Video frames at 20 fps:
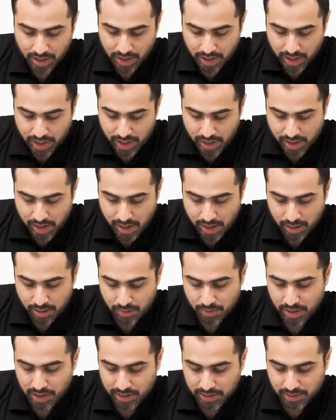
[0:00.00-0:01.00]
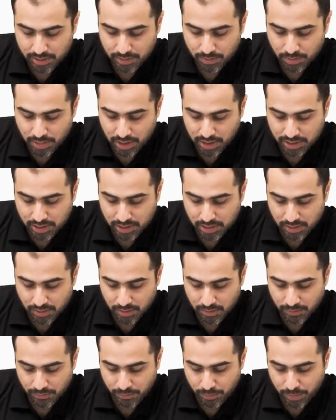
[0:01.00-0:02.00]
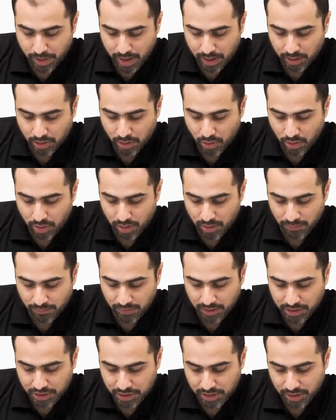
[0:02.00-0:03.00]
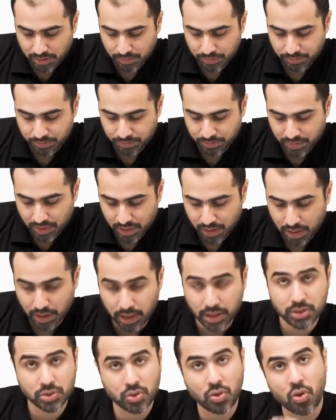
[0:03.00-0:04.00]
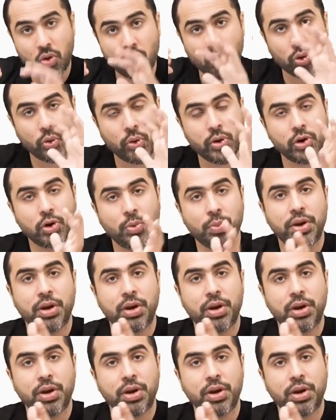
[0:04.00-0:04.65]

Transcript: Entire breast plus pectoral fascia is all going to be